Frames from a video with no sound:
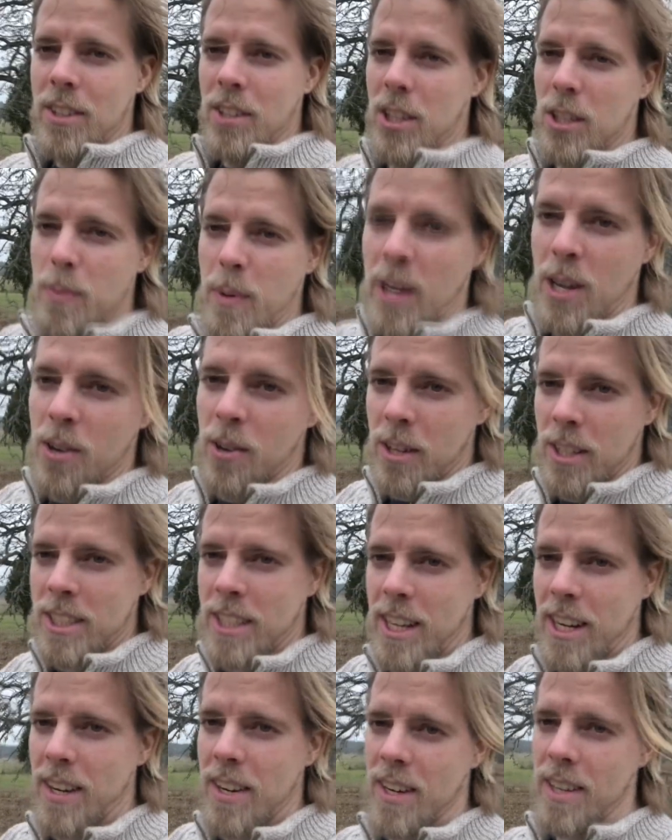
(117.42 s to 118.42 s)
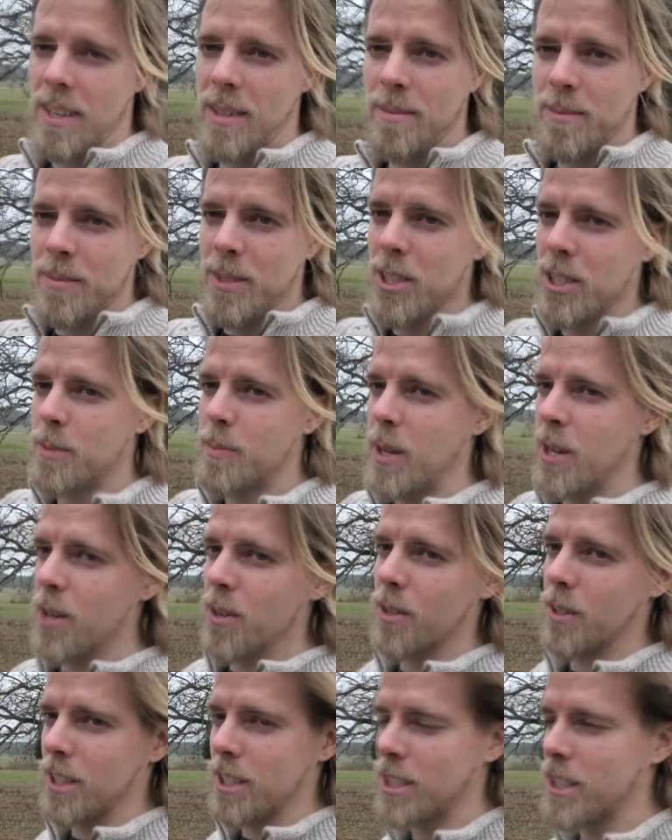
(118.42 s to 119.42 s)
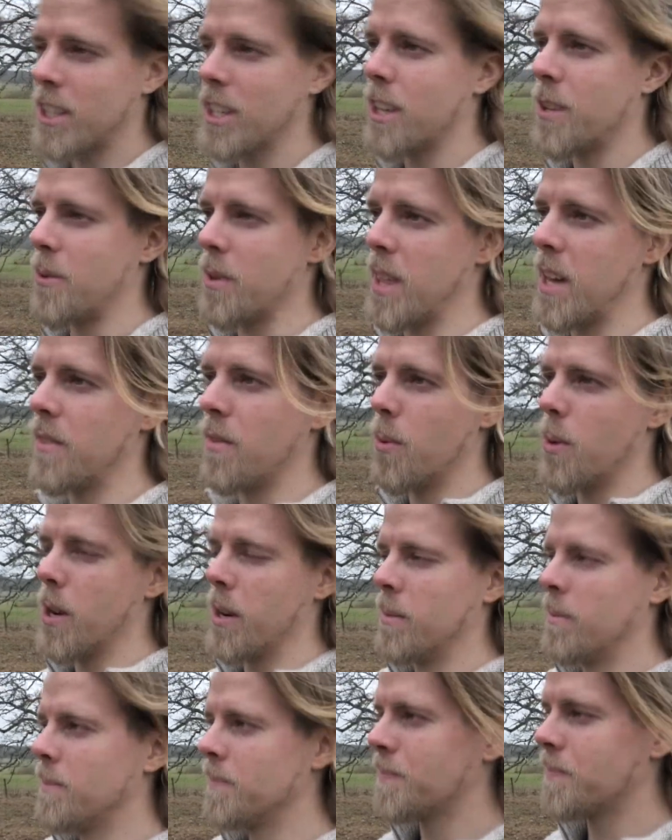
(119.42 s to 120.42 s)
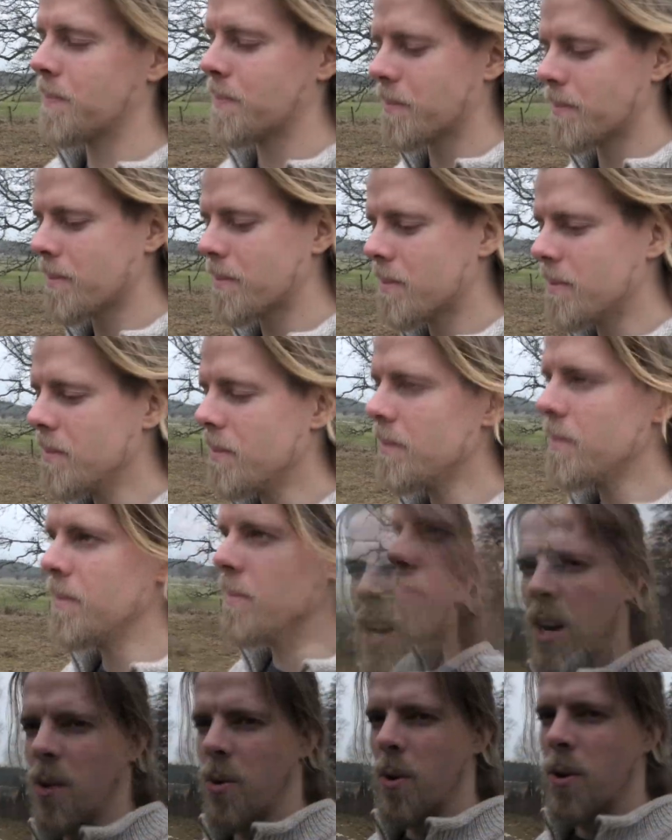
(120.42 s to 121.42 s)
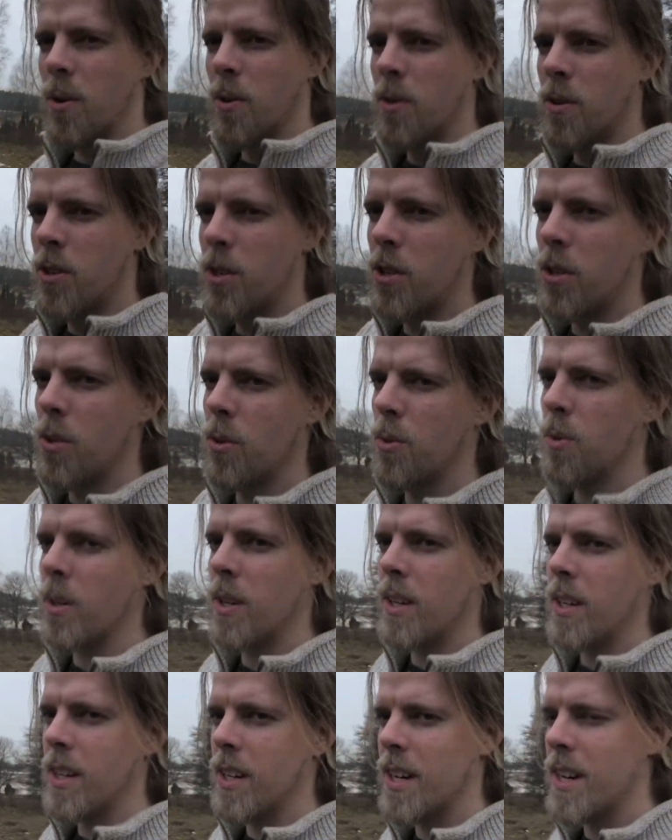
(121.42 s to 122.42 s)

just being honest here, just being honest with everyone. Now, on to